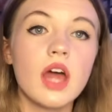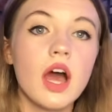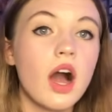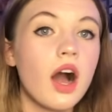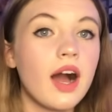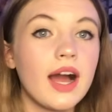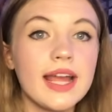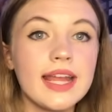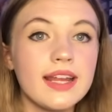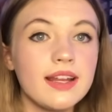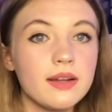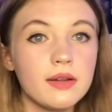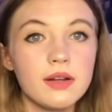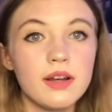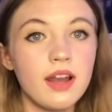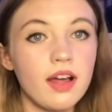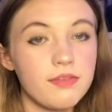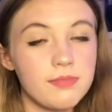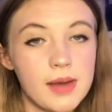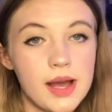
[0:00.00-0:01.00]
I
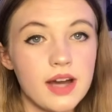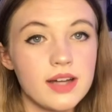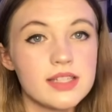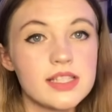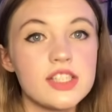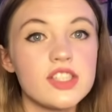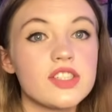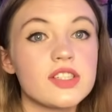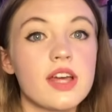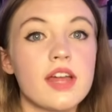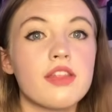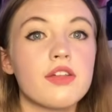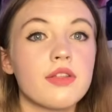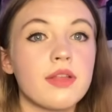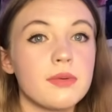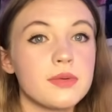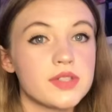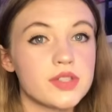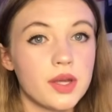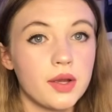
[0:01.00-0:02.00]
love my art teachers. I thought
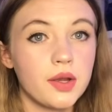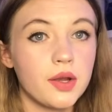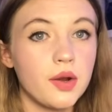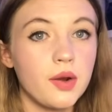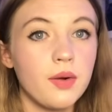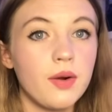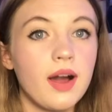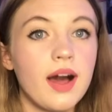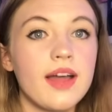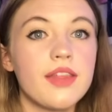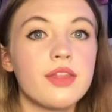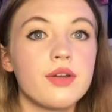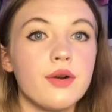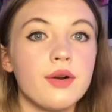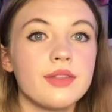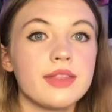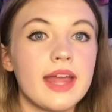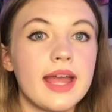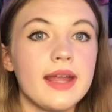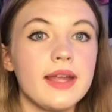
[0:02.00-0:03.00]
they were so cool. I
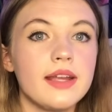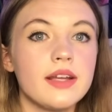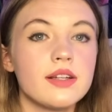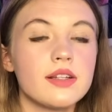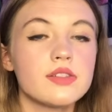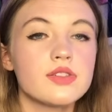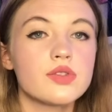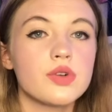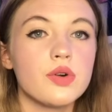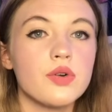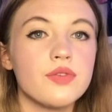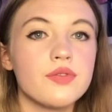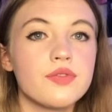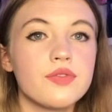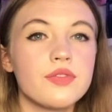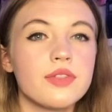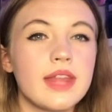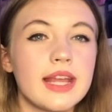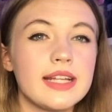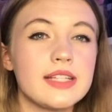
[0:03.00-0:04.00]
thought they sort of,
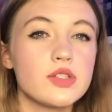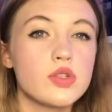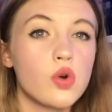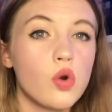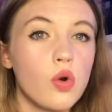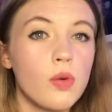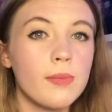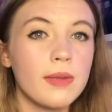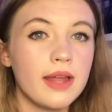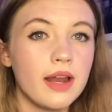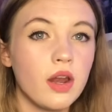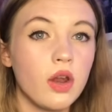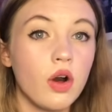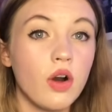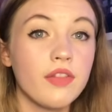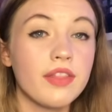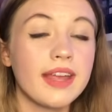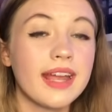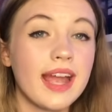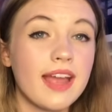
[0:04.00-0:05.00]
they taught me a
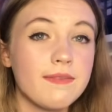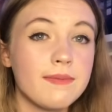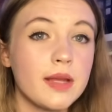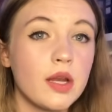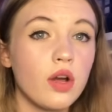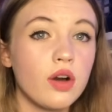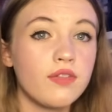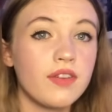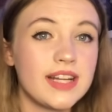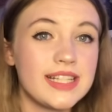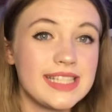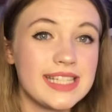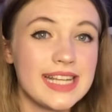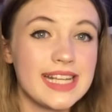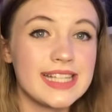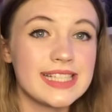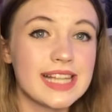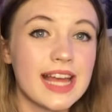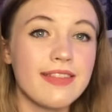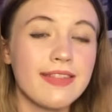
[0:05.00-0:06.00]
lot. They gave me a lot of
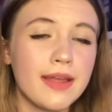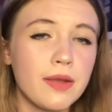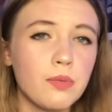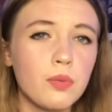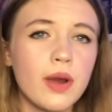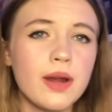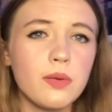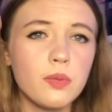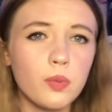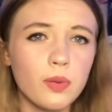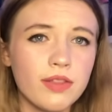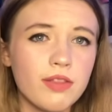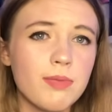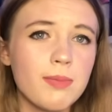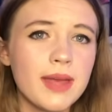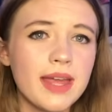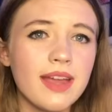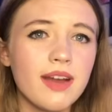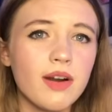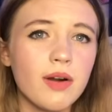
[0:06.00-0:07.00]
ideas and they went with
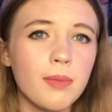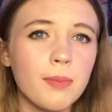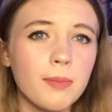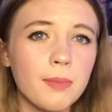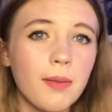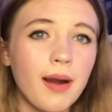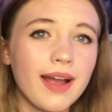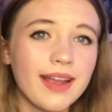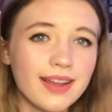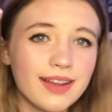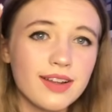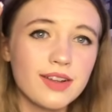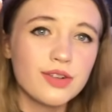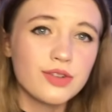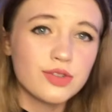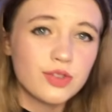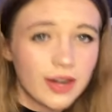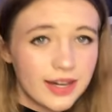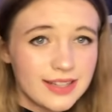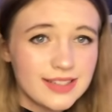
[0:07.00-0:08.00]
me on my
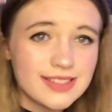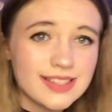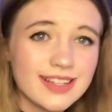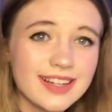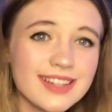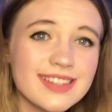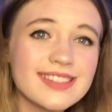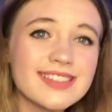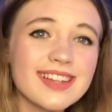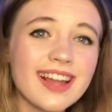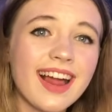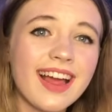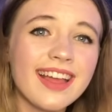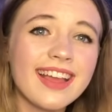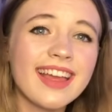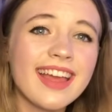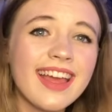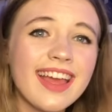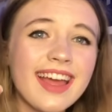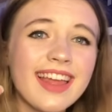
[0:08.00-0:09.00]
craziness.
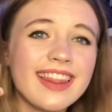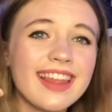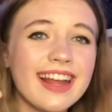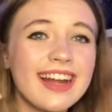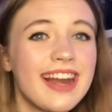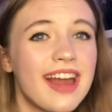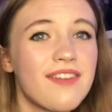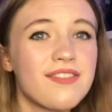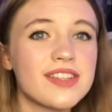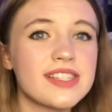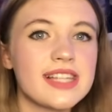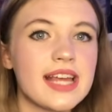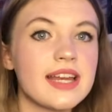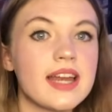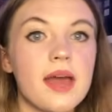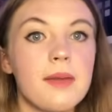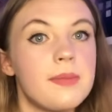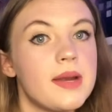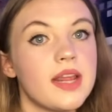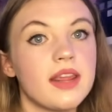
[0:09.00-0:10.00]
Like, they never said,
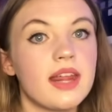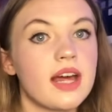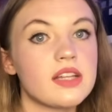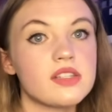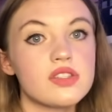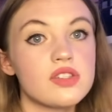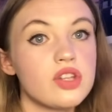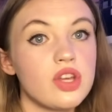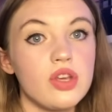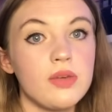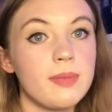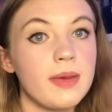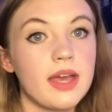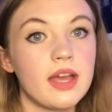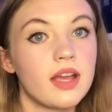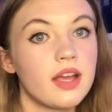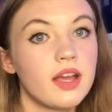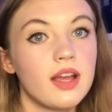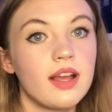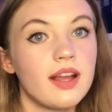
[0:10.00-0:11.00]
Emily, that's too
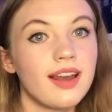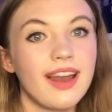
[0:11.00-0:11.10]
big.